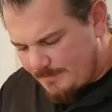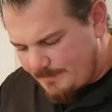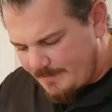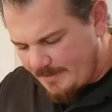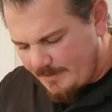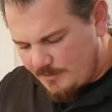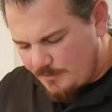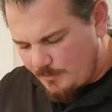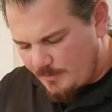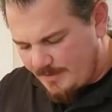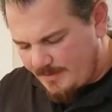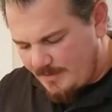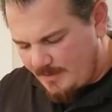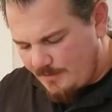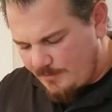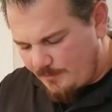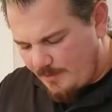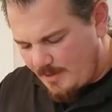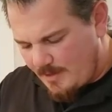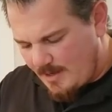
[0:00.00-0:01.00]
but I just want these
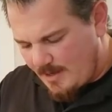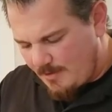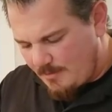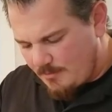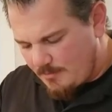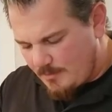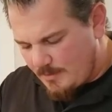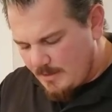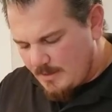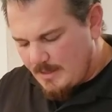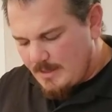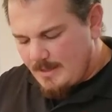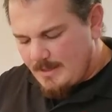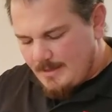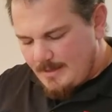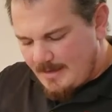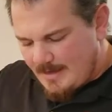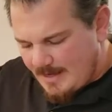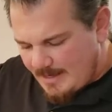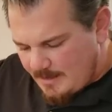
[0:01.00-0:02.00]
right now.
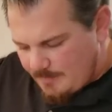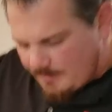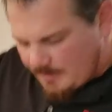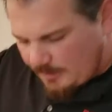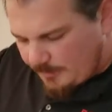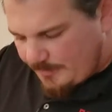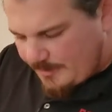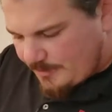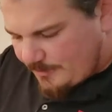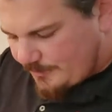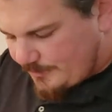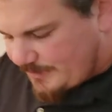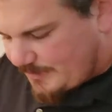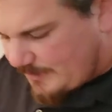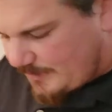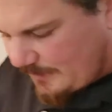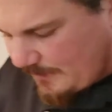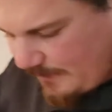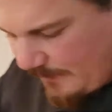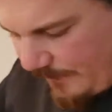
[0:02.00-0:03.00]
90 millimeters
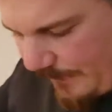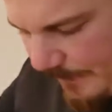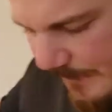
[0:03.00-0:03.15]
from